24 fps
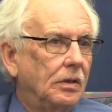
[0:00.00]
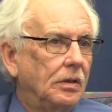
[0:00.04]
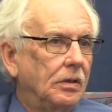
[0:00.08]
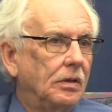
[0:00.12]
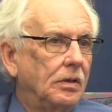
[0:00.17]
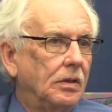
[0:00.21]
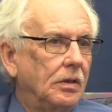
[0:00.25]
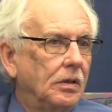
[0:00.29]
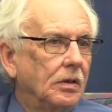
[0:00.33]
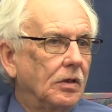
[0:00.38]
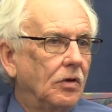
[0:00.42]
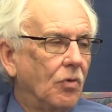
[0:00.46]

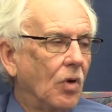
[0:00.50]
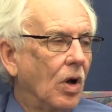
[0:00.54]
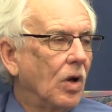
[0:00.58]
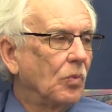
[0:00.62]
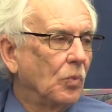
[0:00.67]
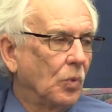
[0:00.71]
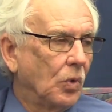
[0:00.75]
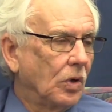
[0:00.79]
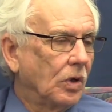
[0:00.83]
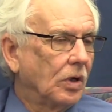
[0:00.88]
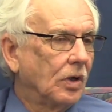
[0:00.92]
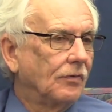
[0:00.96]
the
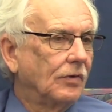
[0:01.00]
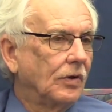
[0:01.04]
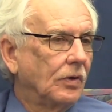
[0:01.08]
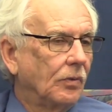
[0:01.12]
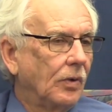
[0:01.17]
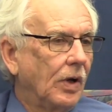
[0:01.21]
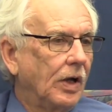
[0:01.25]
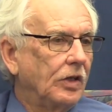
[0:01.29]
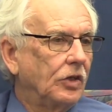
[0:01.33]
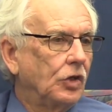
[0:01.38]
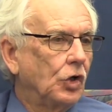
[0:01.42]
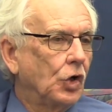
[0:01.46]
grunt work of it,
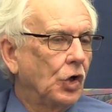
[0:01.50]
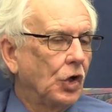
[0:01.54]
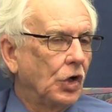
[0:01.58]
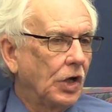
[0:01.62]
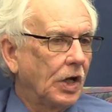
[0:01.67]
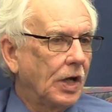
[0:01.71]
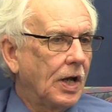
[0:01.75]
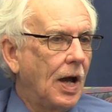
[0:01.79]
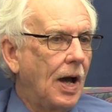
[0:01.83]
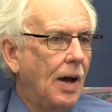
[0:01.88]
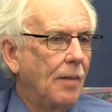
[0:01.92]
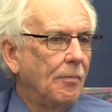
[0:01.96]
right? They're going
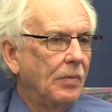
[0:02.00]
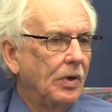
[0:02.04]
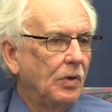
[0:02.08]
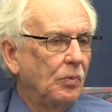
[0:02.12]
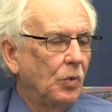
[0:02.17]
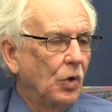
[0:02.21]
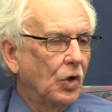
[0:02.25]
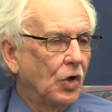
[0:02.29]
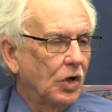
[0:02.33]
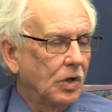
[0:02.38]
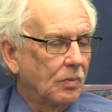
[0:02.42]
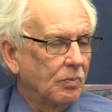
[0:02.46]
to come, and
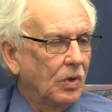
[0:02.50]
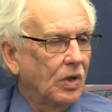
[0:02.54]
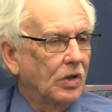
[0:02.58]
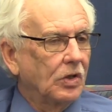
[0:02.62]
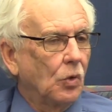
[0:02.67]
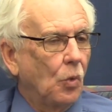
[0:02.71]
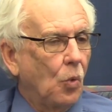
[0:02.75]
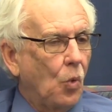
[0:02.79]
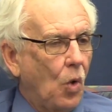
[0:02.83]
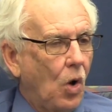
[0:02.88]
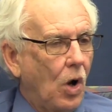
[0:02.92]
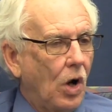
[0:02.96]
we're going to bring
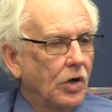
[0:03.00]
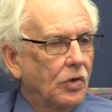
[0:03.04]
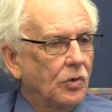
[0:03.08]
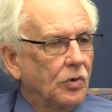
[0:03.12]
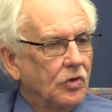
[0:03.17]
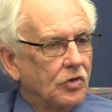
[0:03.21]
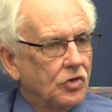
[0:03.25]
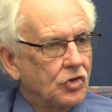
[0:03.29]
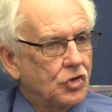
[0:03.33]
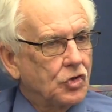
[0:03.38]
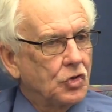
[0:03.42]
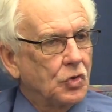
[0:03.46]
the water
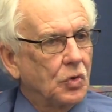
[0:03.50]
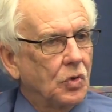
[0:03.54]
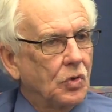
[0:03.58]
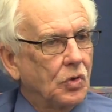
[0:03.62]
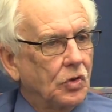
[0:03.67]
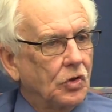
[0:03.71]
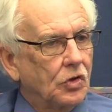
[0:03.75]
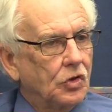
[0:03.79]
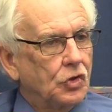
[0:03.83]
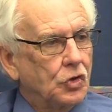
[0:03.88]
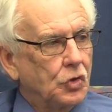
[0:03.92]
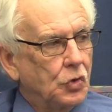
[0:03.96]
and
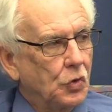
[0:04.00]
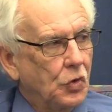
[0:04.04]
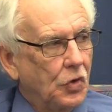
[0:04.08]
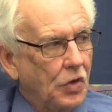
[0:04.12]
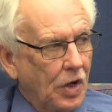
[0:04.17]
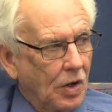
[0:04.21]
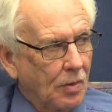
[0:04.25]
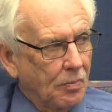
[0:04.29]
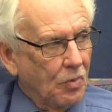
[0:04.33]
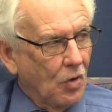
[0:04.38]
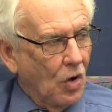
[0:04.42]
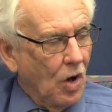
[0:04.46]
sewer to
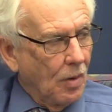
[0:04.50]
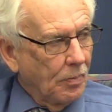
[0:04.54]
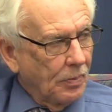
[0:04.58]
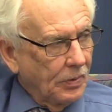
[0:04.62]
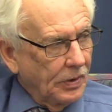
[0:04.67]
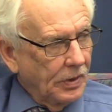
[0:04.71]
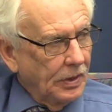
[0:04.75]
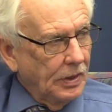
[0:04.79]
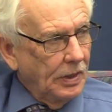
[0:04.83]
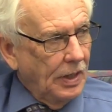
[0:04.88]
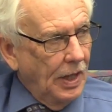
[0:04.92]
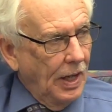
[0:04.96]
their
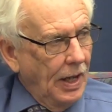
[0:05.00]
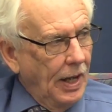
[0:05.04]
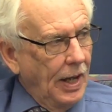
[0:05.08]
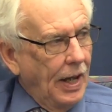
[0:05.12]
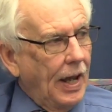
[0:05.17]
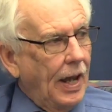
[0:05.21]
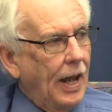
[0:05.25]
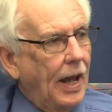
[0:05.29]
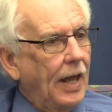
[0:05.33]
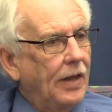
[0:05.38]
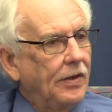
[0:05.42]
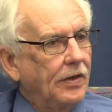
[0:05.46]
property,
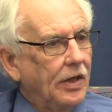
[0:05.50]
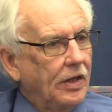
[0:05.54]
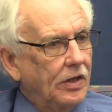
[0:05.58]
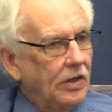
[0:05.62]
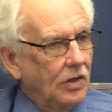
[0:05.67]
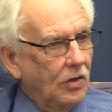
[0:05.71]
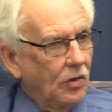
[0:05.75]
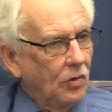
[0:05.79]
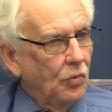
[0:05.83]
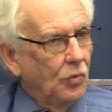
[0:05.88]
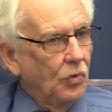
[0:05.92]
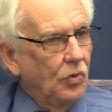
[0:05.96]
and
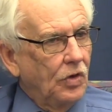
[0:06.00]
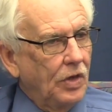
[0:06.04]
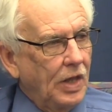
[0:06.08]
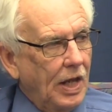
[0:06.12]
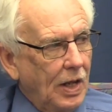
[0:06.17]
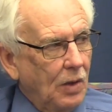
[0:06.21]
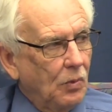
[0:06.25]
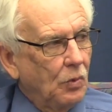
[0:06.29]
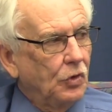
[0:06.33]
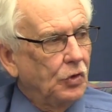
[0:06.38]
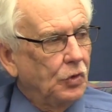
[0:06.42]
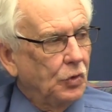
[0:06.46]
then
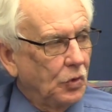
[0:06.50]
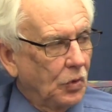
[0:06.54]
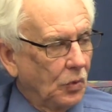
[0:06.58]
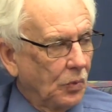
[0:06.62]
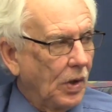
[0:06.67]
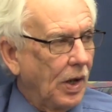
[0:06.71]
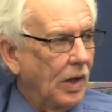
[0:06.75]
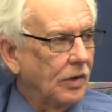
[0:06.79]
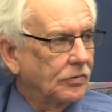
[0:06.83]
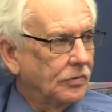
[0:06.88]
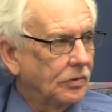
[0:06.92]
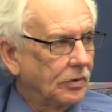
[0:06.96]
they will do the
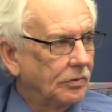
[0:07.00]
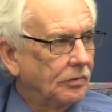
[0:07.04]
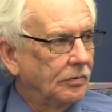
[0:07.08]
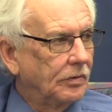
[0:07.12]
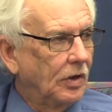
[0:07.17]
rest.